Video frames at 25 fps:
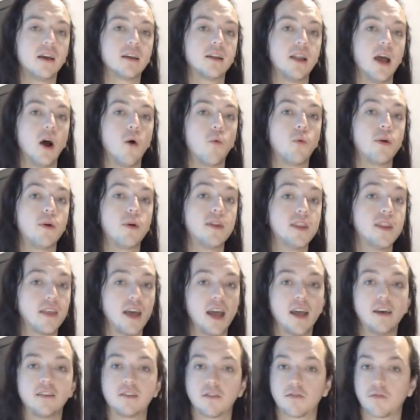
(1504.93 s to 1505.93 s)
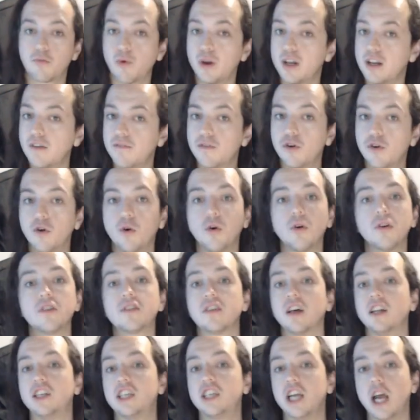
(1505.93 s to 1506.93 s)
Now, whether that is a friend of
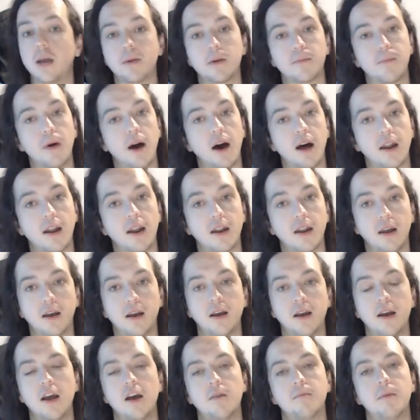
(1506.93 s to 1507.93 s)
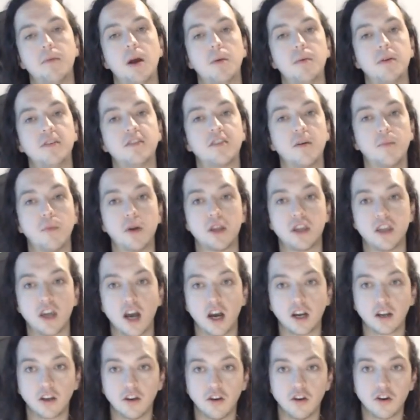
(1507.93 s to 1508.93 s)
yours, a jamming partner, maybe someone
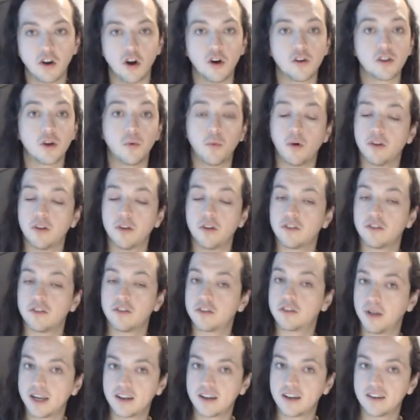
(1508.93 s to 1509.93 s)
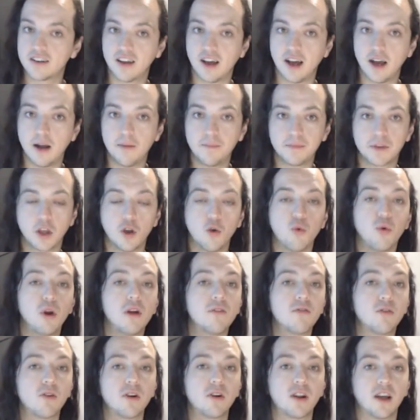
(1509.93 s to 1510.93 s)
younger you know that wants to play guitar,
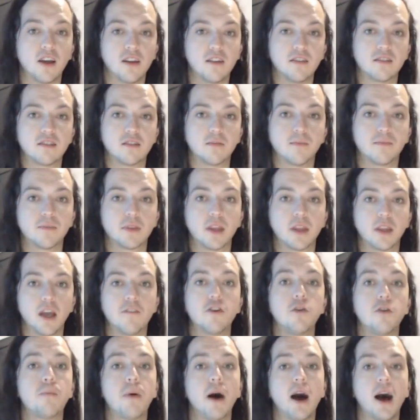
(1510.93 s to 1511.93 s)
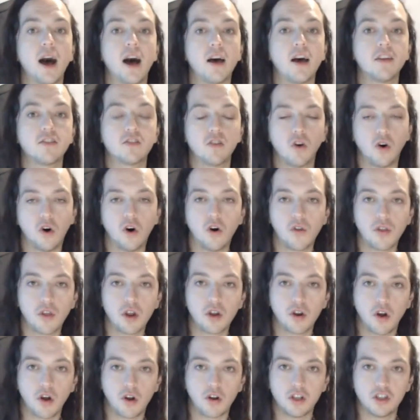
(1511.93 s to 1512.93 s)
whoever it is, if you pass on the
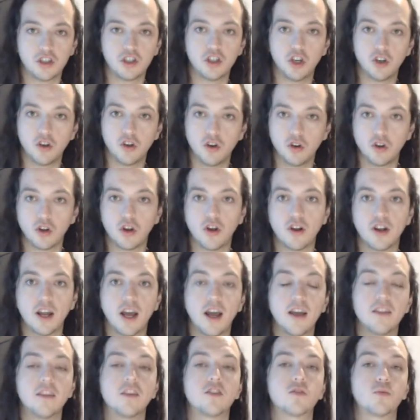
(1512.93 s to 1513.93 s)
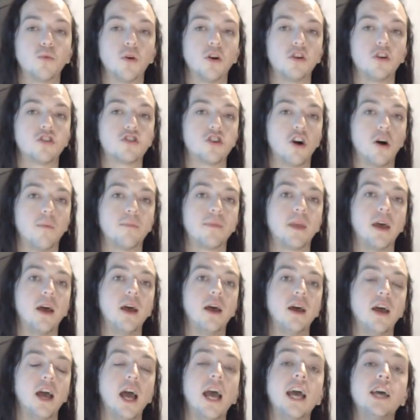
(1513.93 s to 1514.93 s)
knowledge you learn in this workshop
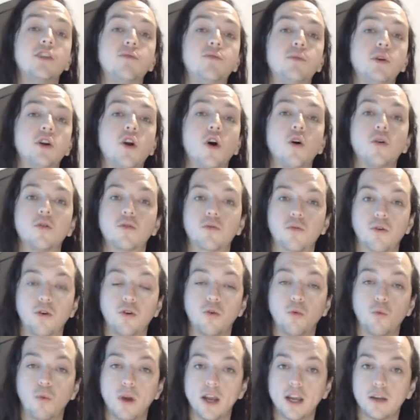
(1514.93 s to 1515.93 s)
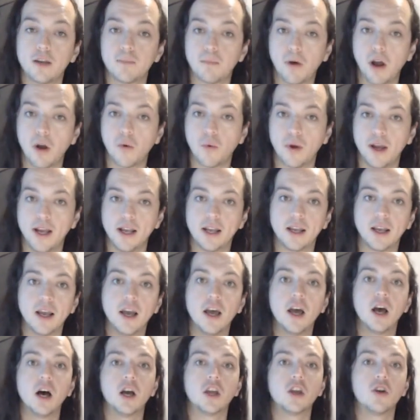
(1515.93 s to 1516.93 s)
as we go through week by week,
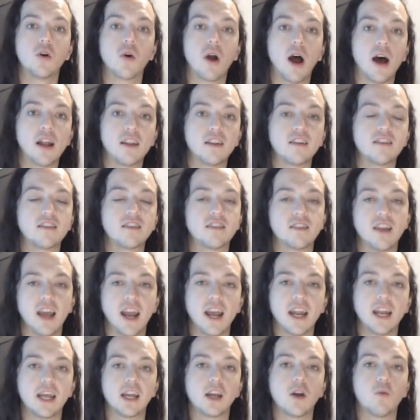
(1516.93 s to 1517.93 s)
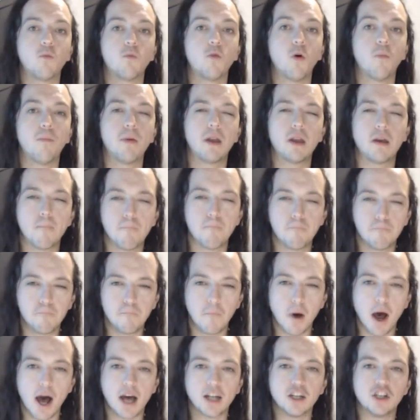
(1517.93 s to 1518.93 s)
your understanding will be
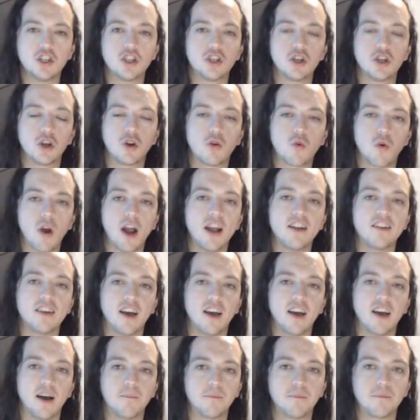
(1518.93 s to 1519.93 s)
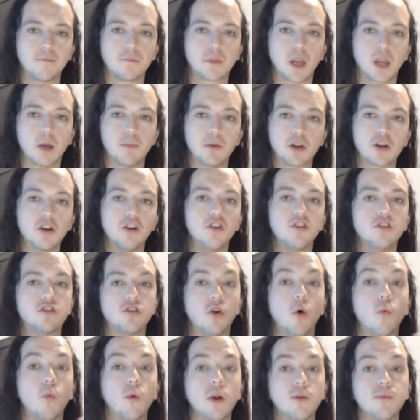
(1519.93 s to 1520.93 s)
much greater.
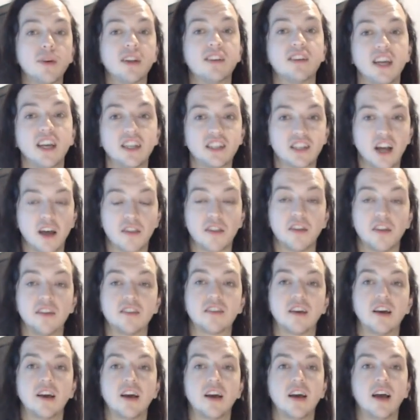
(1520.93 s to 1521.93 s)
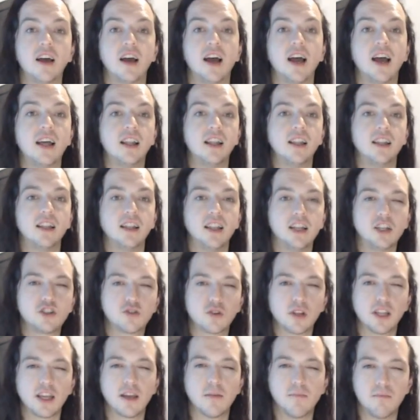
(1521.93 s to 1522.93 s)
Because when we teach others, it
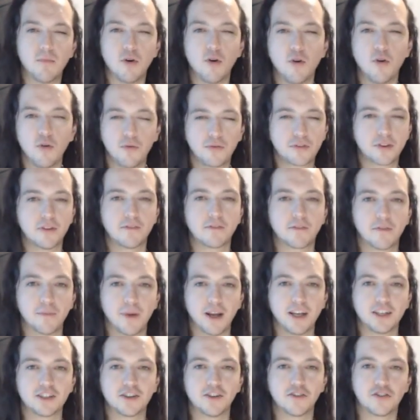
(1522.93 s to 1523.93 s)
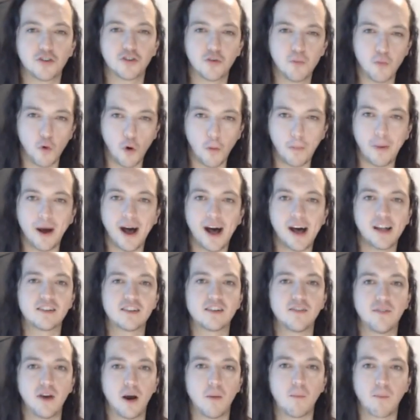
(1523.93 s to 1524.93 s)
literally moves information to more
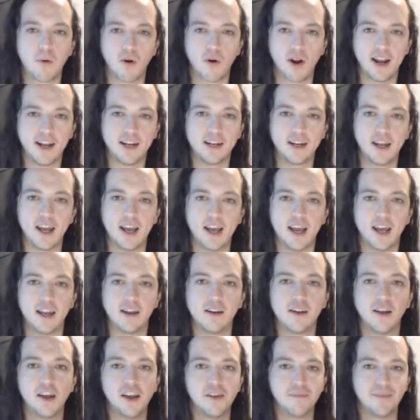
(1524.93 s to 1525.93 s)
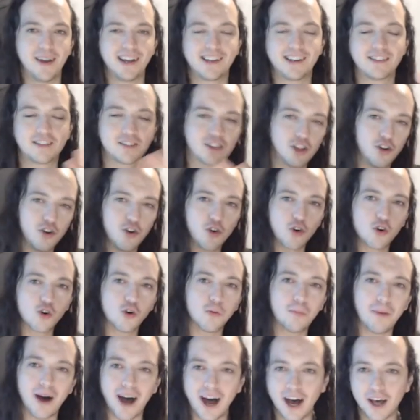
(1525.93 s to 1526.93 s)
parts of our brain and makes the
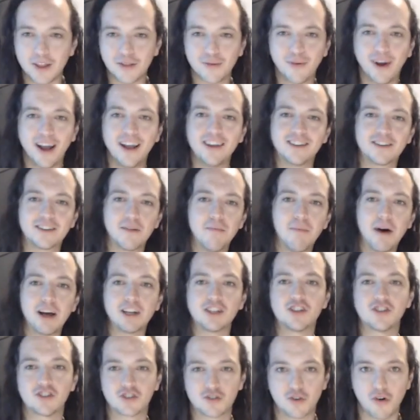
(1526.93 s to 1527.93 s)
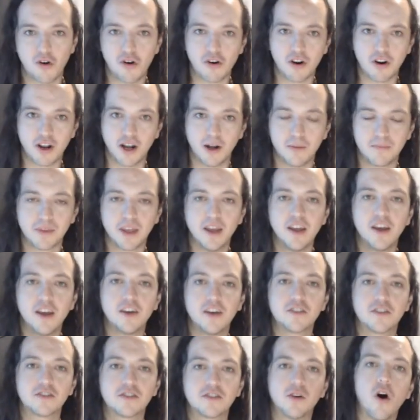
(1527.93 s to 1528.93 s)
neural pathways much stronger.
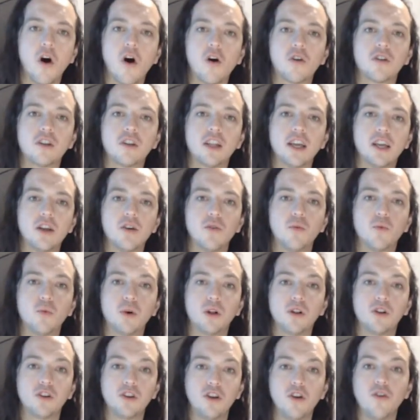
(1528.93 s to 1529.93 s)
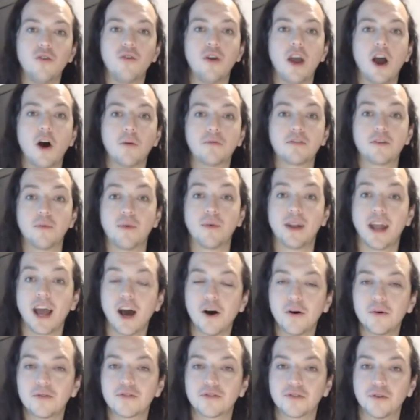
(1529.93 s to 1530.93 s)
So not only will you help someone
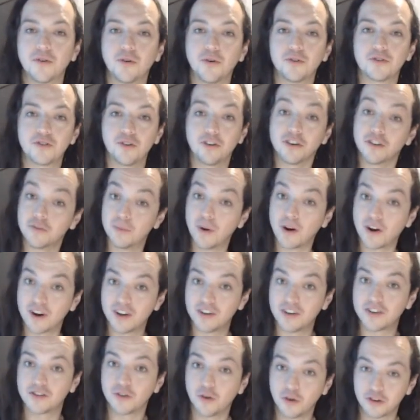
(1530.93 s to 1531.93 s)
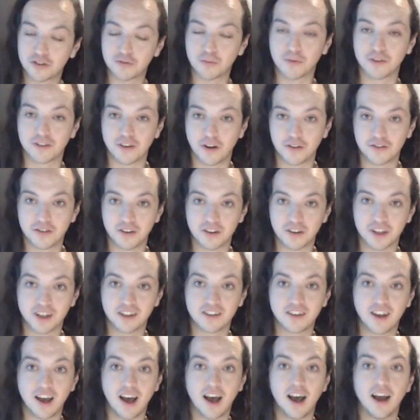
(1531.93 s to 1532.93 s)
else also experience awesome results on the
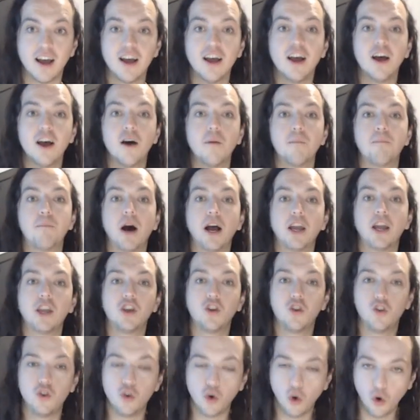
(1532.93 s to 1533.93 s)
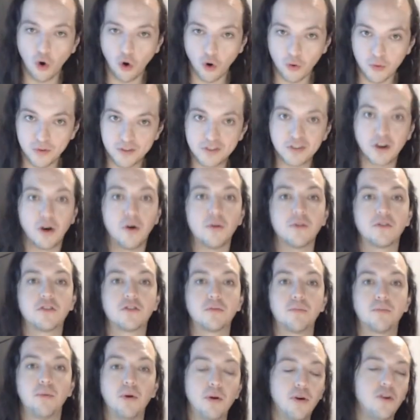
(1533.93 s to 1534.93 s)
guitar, but your
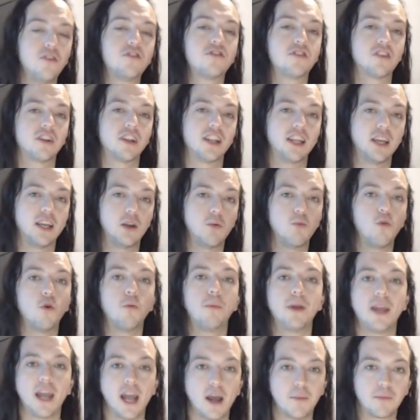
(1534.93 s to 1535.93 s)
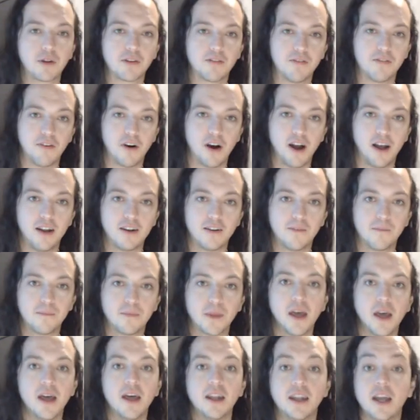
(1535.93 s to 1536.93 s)
results personally will be amplified.
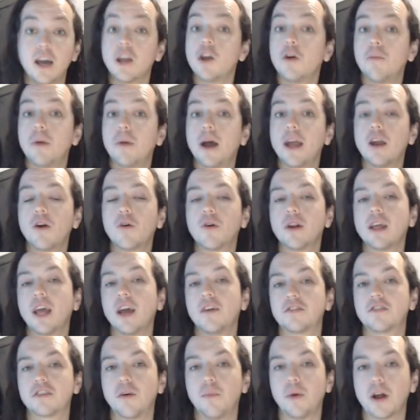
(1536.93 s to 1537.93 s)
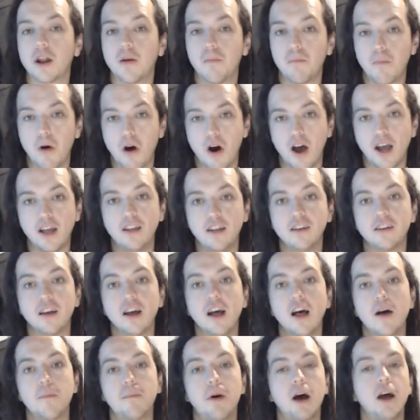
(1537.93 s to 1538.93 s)
Now, you may already have someone in mind,
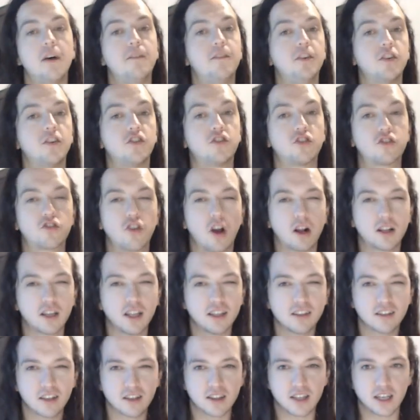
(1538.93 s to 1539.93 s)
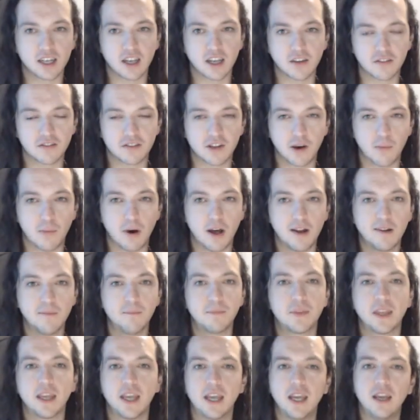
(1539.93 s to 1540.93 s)
but if you're struggling to think of someone,
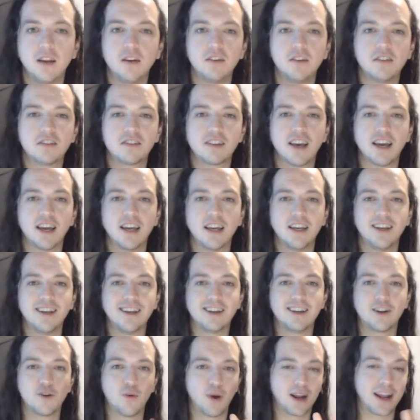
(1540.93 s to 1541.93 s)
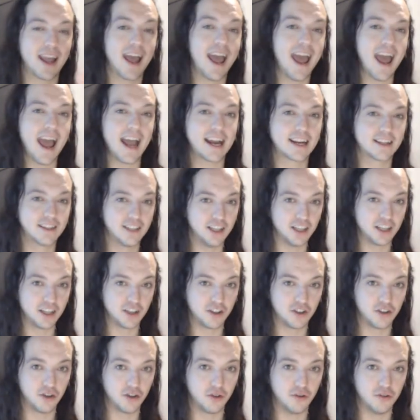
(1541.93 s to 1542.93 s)
here's a quick hack that you
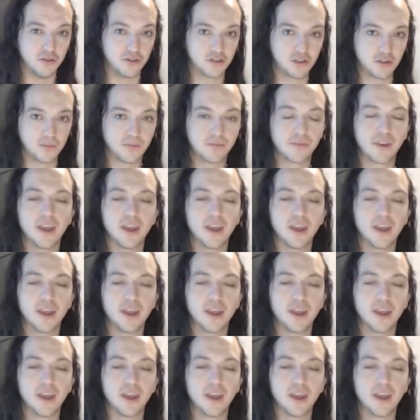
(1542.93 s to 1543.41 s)
can use.